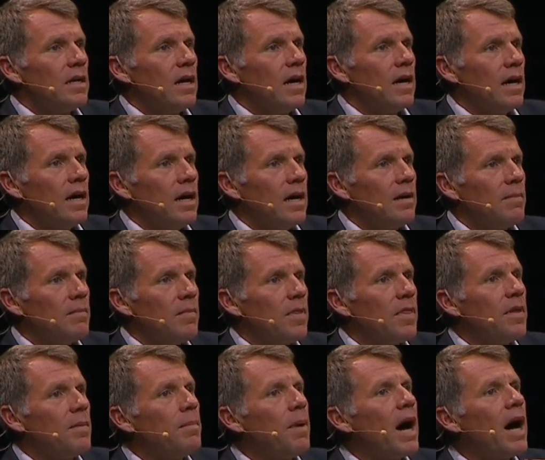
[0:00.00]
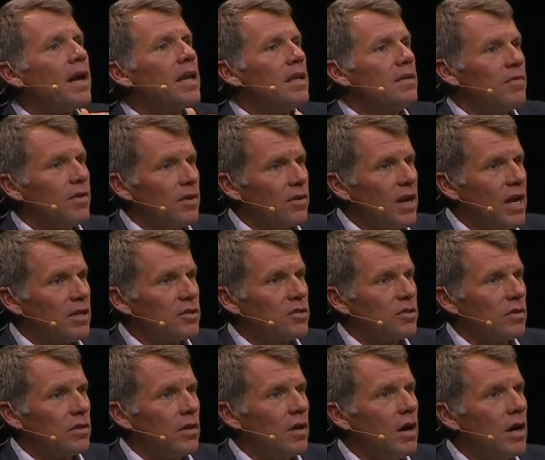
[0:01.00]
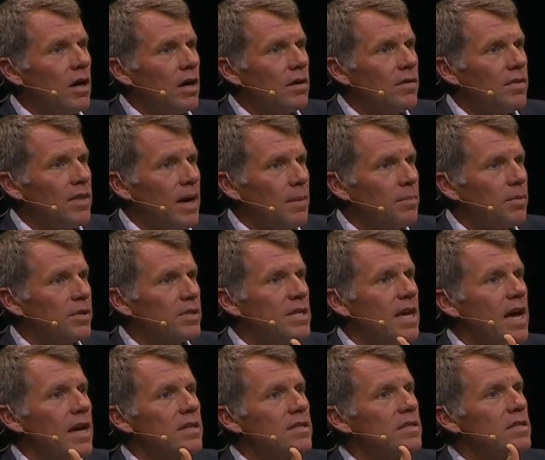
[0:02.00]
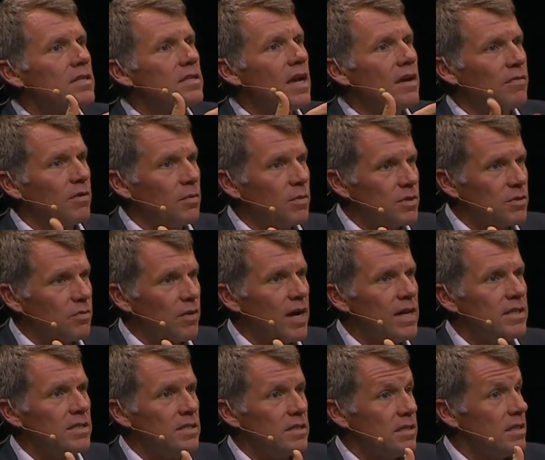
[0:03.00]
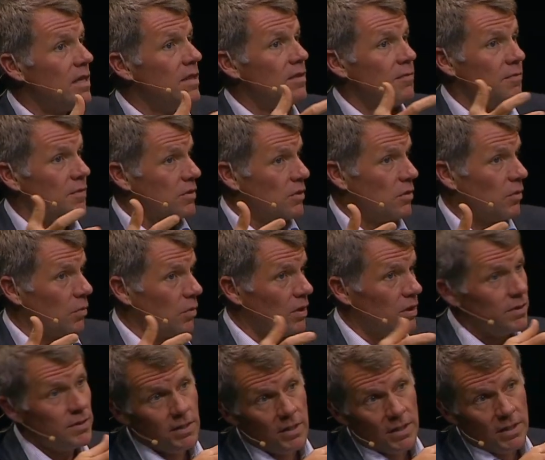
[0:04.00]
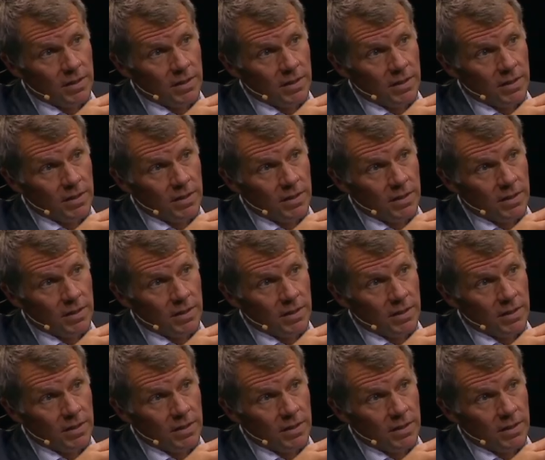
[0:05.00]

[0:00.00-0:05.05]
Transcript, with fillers: um, the body of international law that protects everyone's rights in the physical world